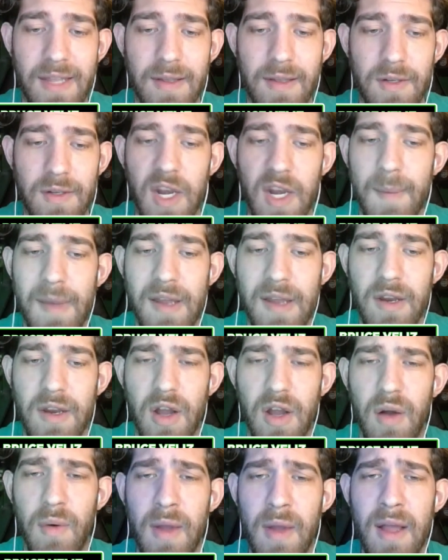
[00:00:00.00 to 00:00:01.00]
This could have been, you
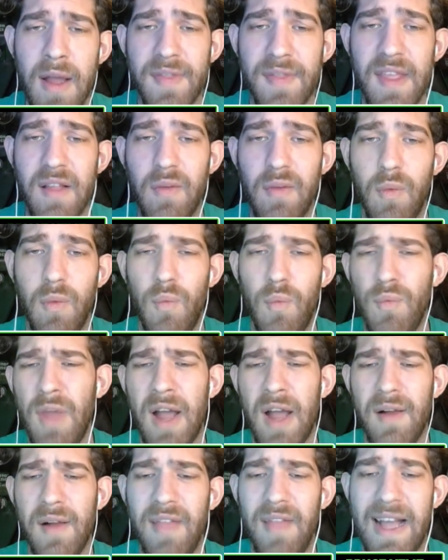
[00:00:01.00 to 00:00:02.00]
know, the
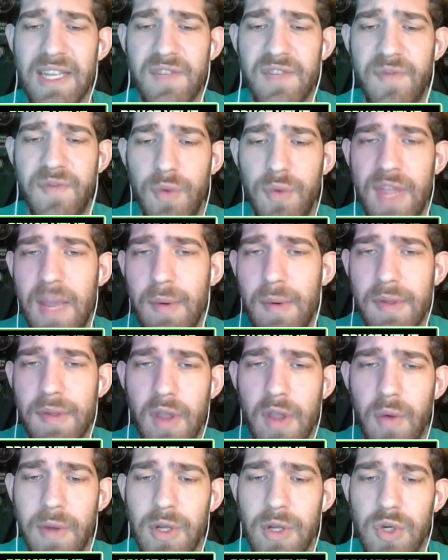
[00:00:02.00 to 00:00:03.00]
not last full day with
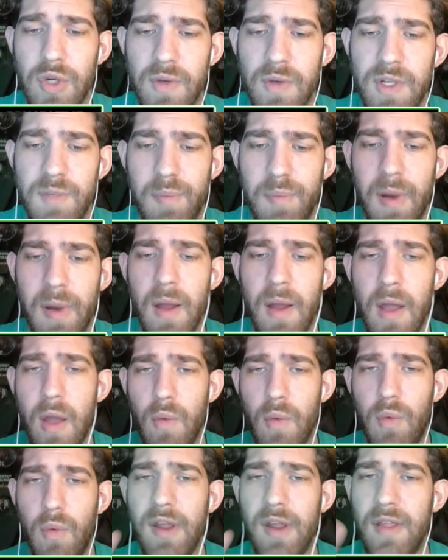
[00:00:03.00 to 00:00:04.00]
no injuries, but
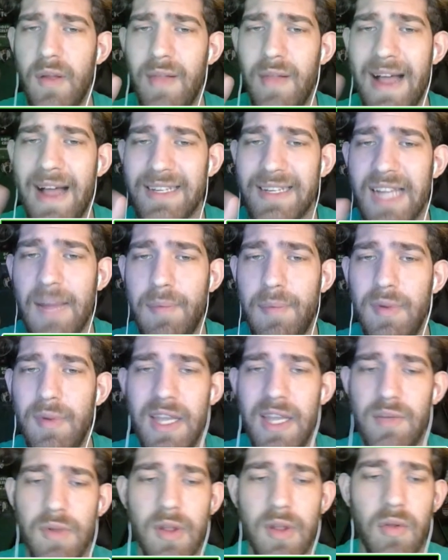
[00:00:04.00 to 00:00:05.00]
one of the last couple of
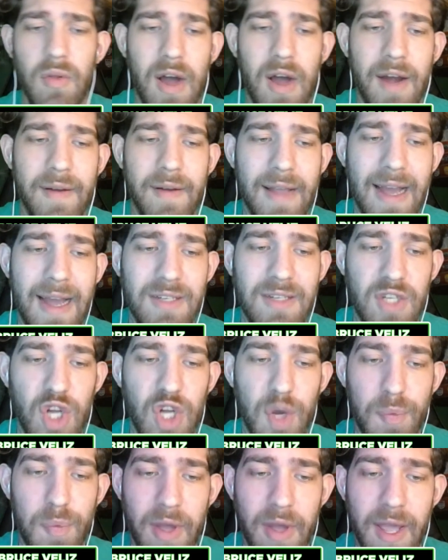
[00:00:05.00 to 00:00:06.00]
days with a lot of guys
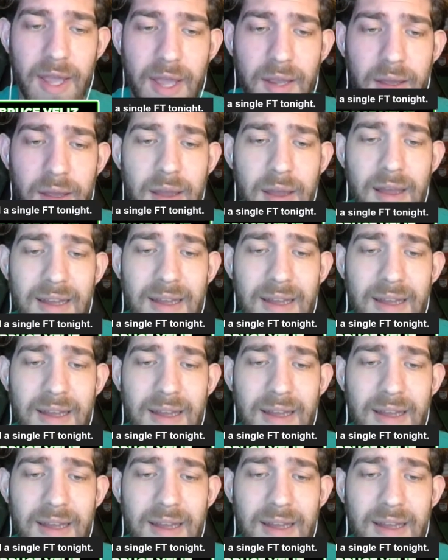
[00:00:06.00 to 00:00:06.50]
still playing.